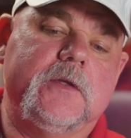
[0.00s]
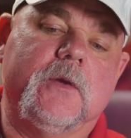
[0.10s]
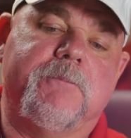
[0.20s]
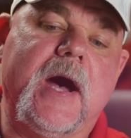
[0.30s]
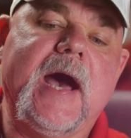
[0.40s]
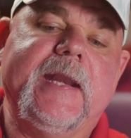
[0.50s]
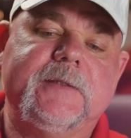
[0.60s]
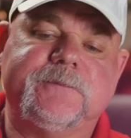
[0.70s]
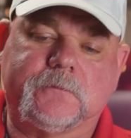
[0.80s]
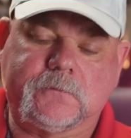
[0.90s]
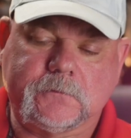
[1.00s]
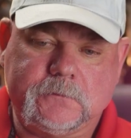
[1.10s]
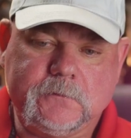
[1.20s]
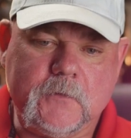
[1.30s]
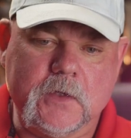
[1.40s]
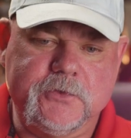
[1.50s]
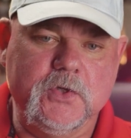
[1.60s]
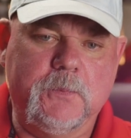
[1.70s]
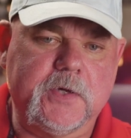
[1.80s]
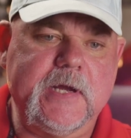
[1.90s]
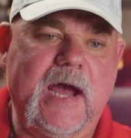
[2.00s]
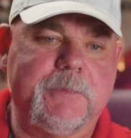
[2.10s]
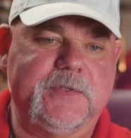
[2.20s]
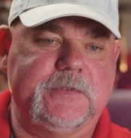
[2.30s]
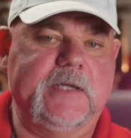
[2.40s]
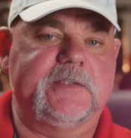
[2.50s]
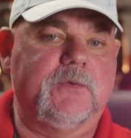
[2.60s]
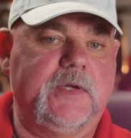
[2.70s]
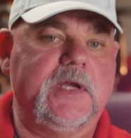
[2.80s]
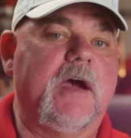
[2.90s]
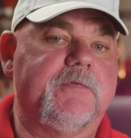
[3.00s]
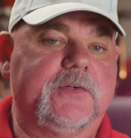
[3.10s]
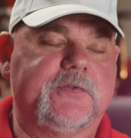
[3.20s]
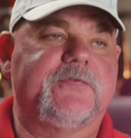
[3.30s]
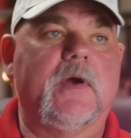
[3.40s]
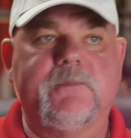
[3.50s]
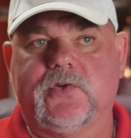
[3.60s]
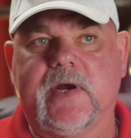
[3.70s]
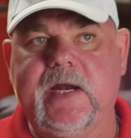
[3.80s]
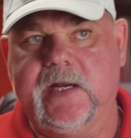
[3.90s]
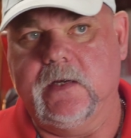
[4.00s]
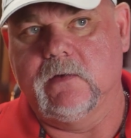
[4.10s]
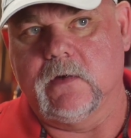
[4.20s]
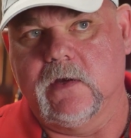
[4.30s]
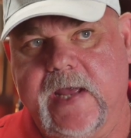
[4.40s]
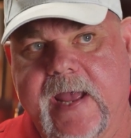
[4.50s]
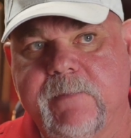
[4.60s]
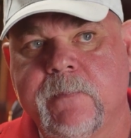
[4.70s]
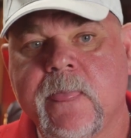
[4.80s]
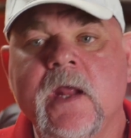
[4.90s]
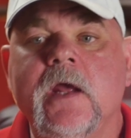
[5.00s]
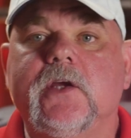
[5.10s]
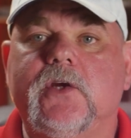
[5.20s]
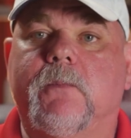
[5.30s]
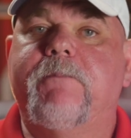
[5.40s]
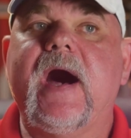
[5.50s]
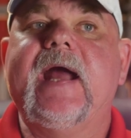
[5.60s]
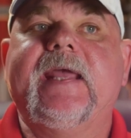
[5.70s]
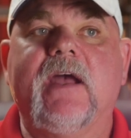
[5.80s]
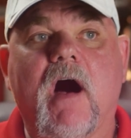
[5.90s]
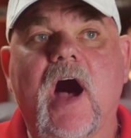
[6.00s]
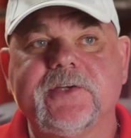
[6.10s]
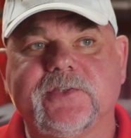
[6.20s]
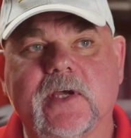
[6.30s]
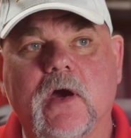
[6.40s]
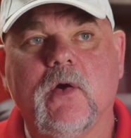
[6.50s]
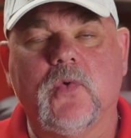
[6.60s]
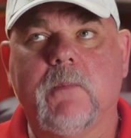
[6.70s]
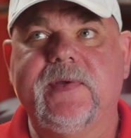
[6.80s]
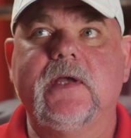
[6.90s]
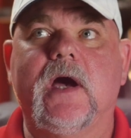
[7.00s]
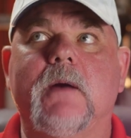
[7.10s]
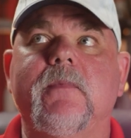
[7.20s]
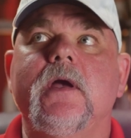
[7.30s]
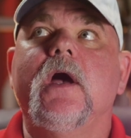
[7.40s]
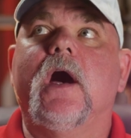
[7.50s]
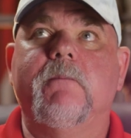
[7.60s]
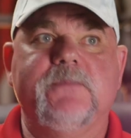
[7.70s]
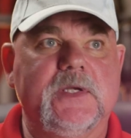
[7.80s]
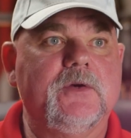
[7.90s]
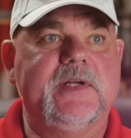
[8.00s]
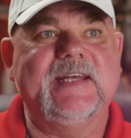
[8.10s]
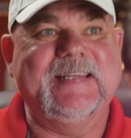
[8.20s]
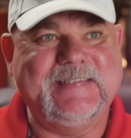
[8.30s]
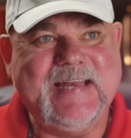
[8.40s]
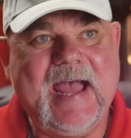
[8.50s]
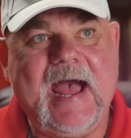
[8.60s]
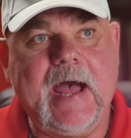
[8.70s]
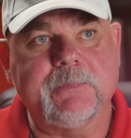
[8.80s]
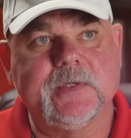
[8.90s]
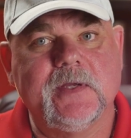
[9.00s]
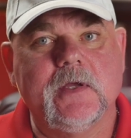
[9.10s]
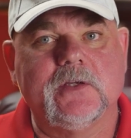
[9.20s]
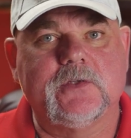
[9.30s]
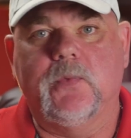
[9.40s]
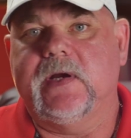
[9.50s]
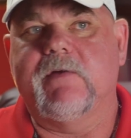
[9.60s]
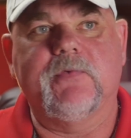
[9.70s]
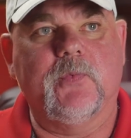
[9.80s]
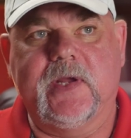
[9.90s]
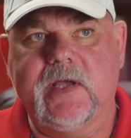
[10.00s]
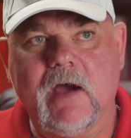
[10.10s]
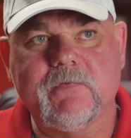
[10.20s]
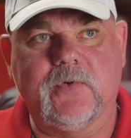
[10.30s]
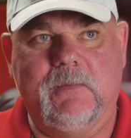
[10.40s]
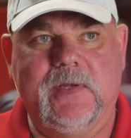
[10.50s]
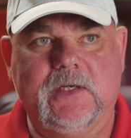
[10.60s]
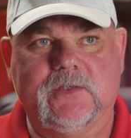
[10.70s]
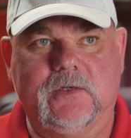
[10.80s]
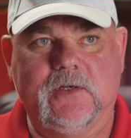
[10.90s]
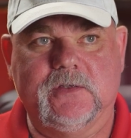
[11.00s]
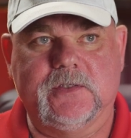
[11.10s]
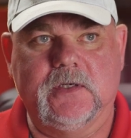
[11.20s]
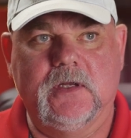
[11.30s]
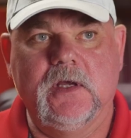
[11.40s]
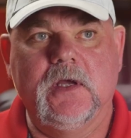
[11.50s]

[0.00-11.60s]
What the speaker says: your body super compensates and recovers from training, okay? Your body also will become immune and adapt to whatever recovery means you're using.